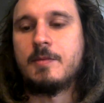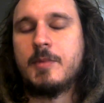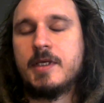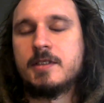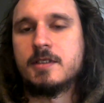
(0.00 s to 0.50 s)

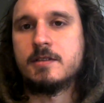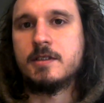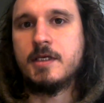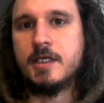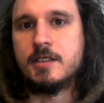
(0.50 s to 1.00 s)

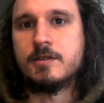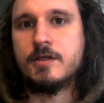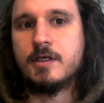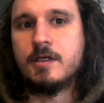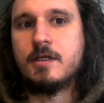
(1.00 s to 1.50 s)
basically
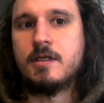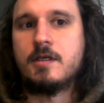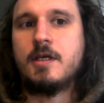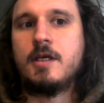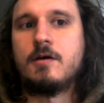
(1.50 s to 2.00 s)
entering
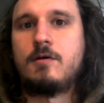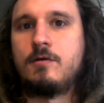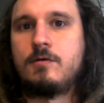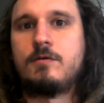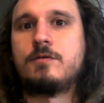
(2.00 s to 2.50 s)
a
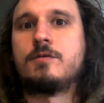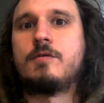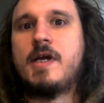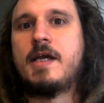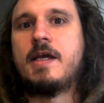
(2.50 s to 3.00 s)
whole new